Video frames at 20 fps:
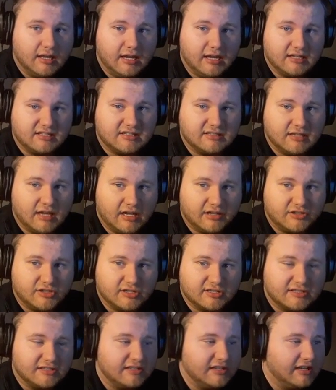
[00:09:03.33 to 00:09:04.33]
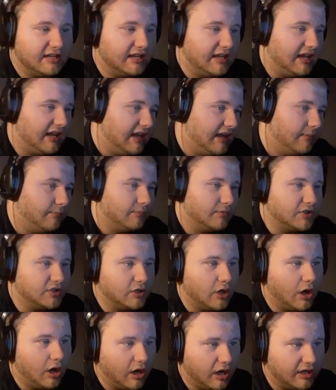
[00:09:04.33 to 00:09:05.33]
It's not just him
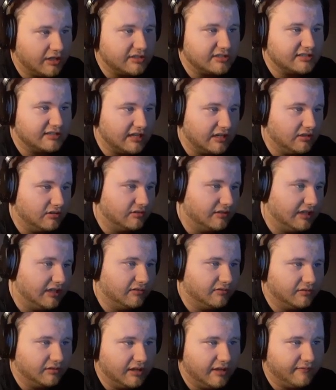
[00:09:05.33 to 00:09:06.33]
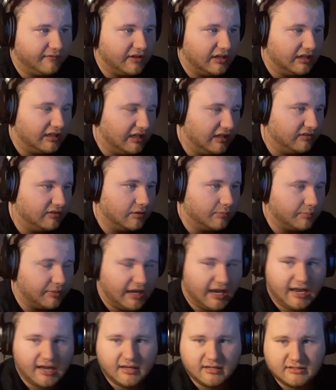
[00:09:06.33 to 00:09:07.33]
constantly living in the
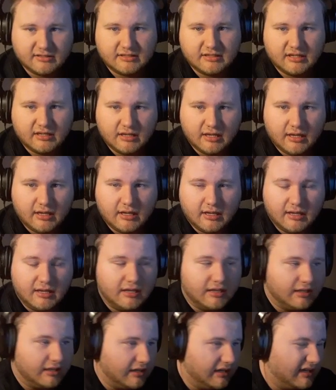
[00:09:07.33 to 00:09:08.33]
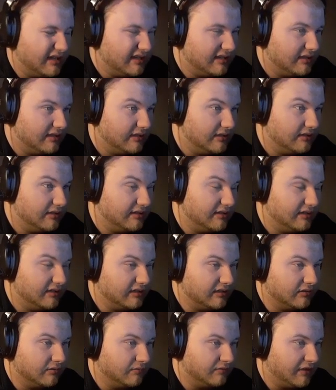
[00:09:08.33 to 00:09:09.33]
past.
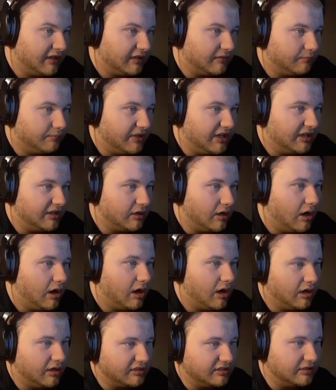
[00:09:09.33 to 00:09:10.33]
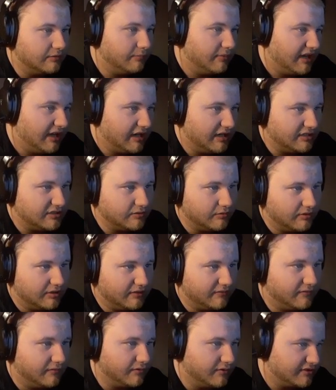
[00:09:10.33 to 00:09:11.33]
You're like being haunted by it
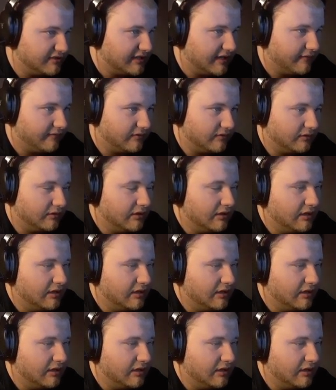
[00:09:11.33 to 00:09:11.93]
24/7.